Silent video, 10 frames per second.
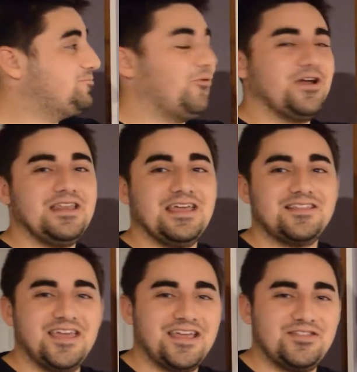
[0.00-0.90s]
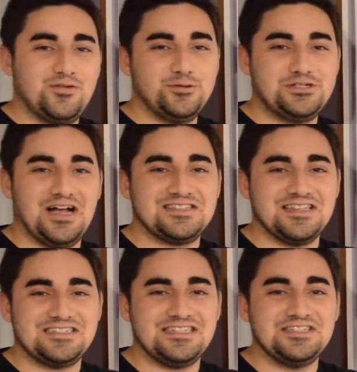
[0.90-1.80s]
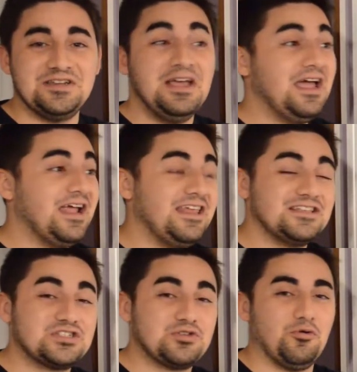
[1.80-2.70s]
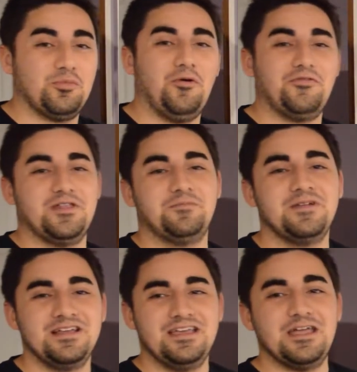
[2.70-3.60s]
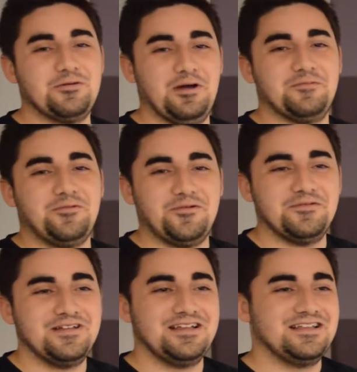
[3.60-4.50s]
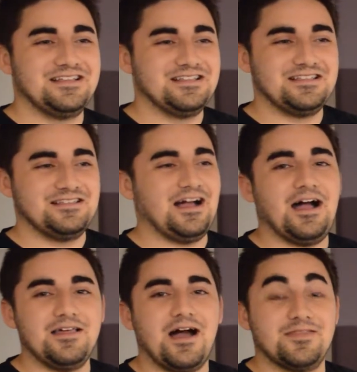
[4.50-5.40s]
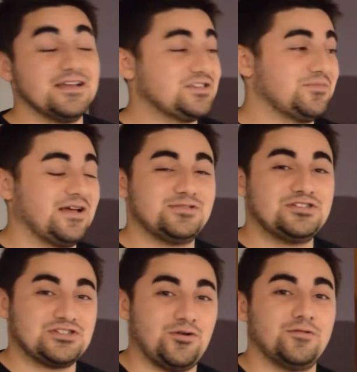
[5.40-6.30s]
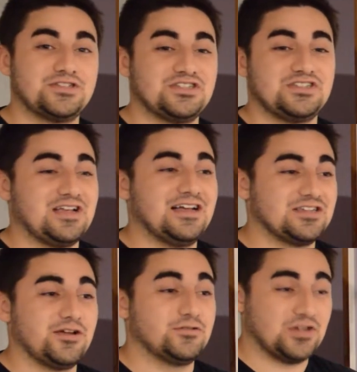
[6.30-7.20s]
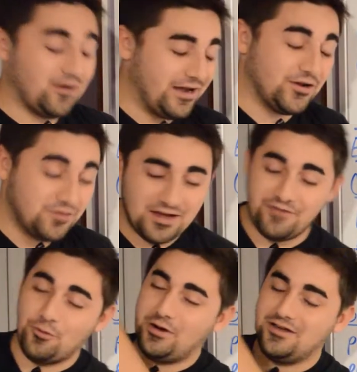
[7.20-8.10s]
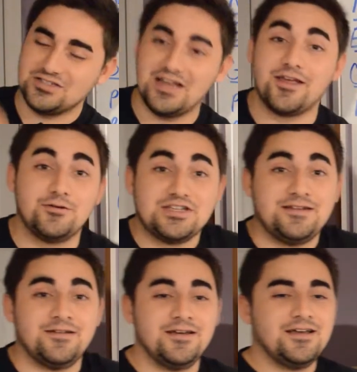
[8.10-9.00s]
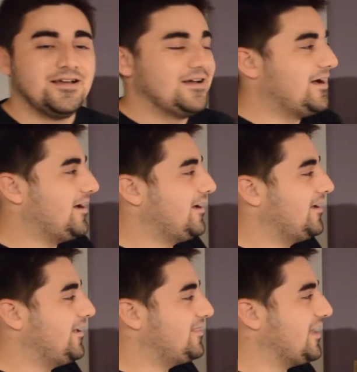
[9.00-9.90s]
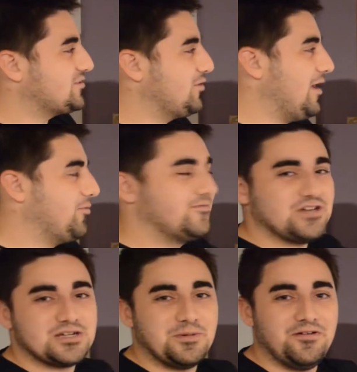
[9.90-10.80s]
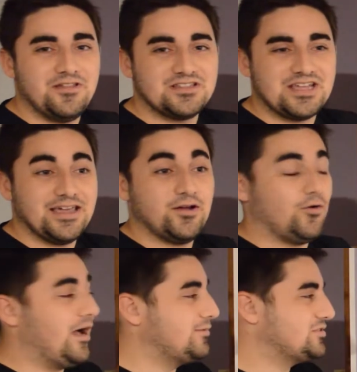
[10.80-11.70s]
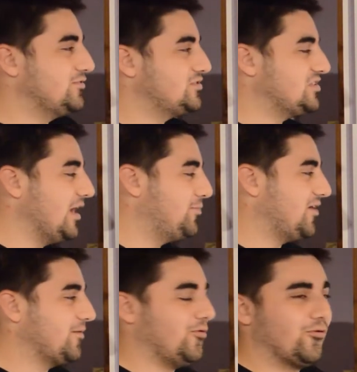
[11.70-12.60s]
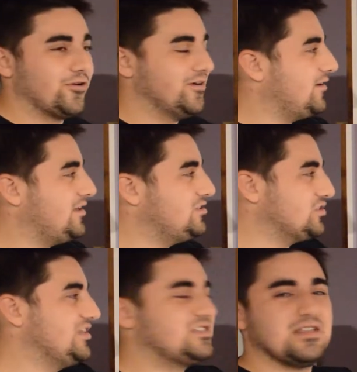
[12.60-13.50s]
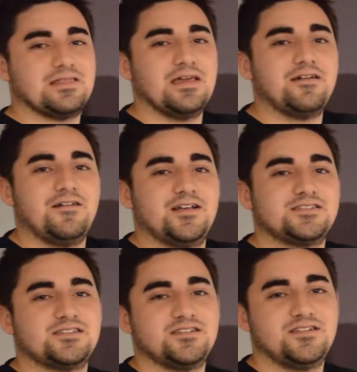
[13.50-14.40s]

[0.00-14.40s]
point, he had taken 2 shots in the season, and he had scored both of them. Incredible. I think sometimes he just closes his eyes and goes, all right, good luck, everyone else, and it goes in. That's what happened with Josh Bailey on the second goal. Absolute snipe, top corner. He just needs to think less,